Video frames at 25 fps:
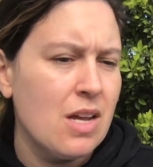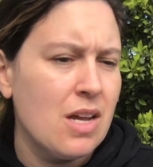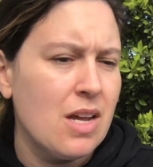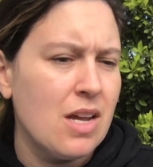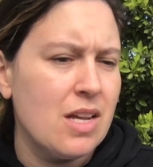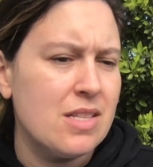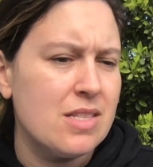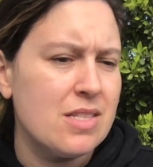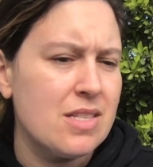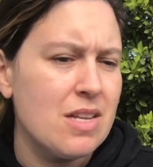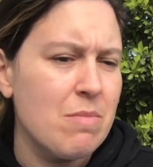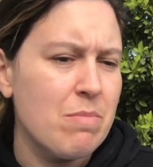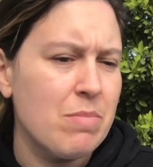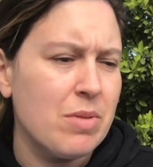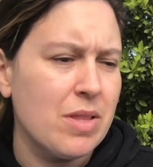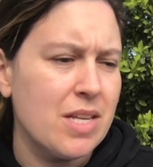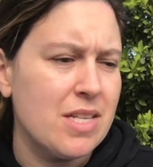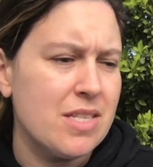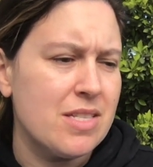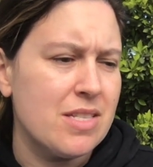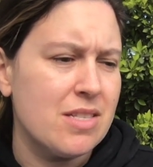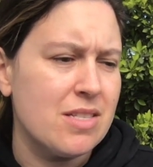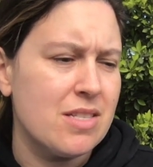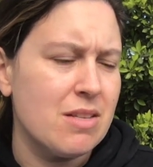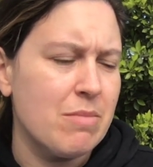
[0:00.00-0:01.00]
In some
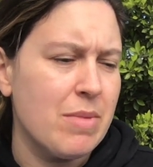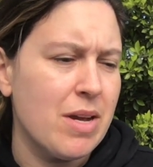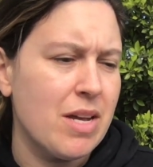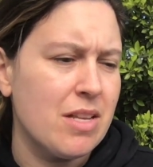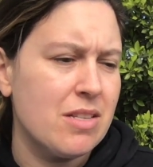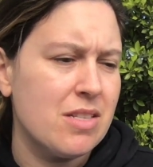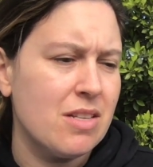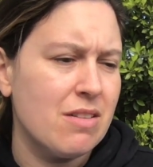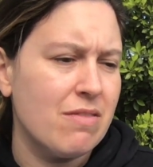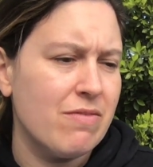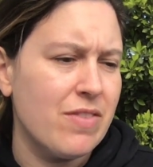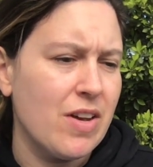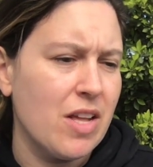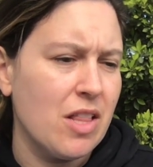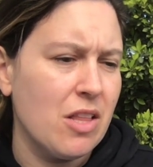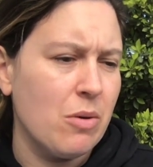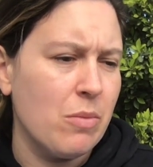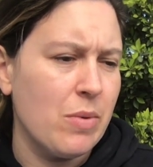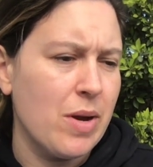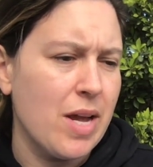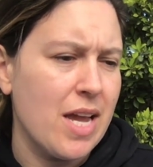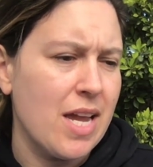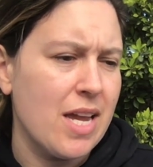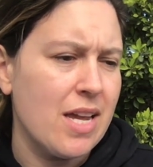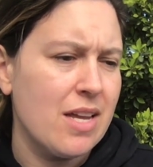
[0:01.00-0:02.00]
places, the mountain fell
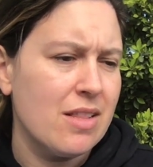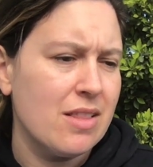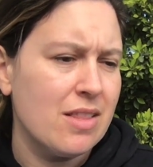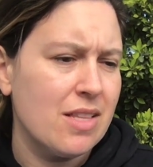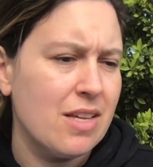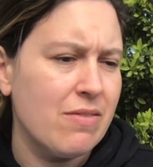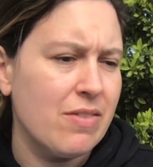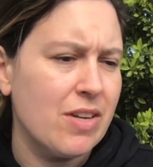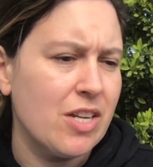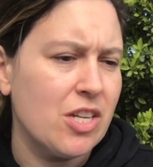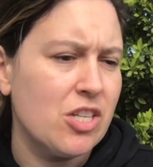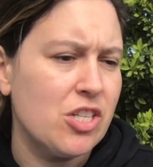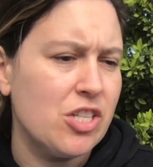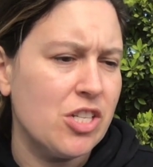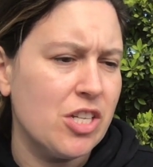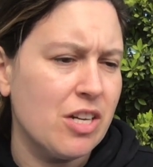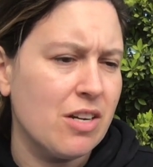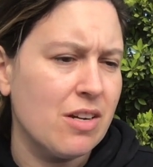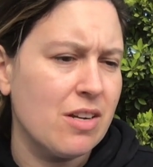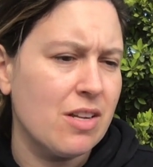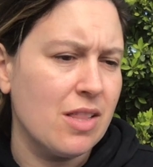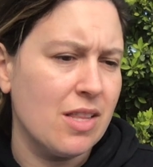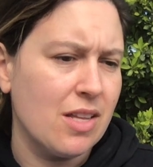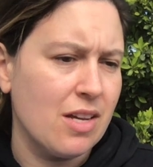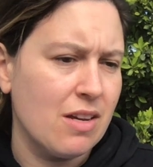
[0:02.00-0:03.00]
away, leaving sheer
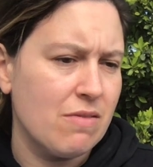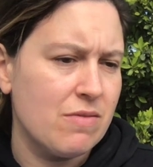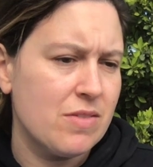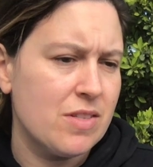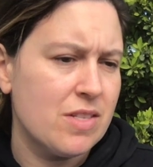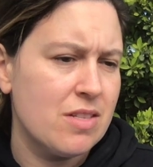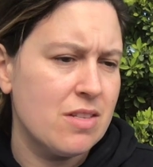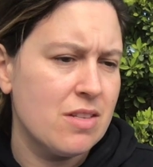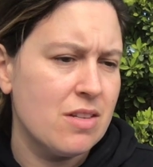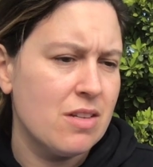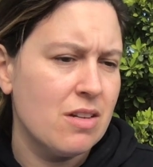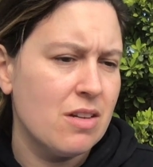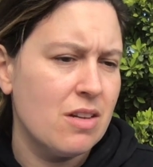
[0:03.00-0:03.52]
cliffs.